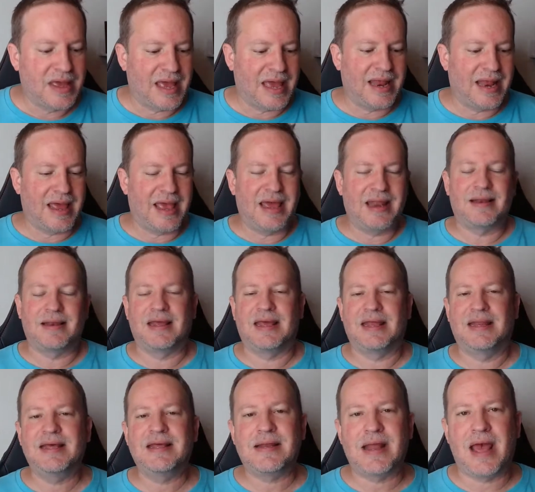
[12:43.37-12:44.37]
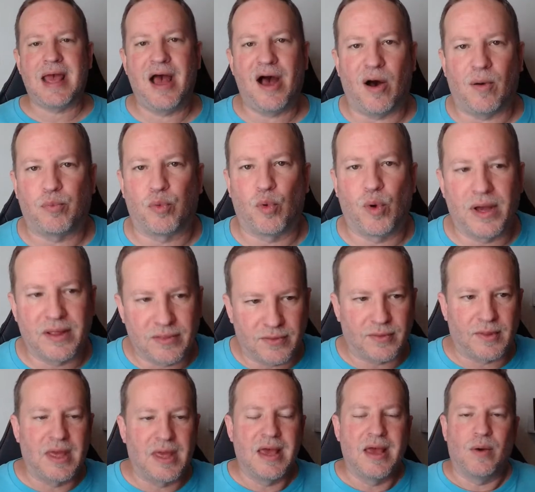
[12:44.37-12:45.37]
And it didn't help
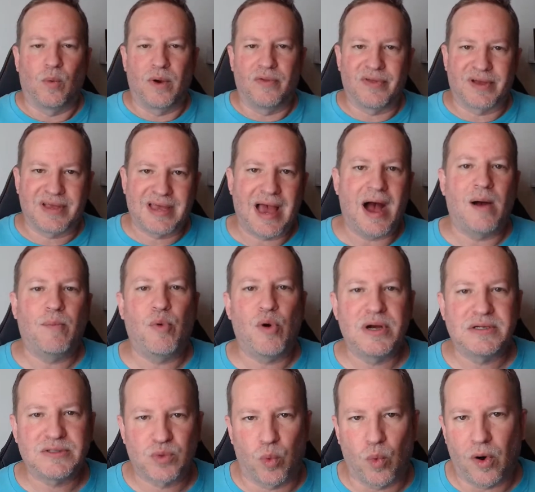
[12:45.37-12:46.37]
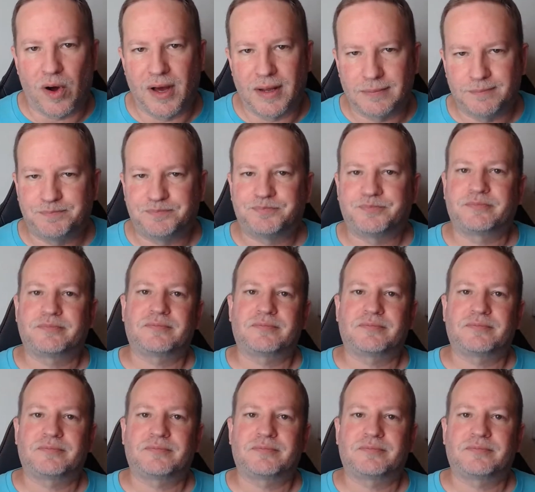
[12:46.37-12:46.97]
when the Cowboys won.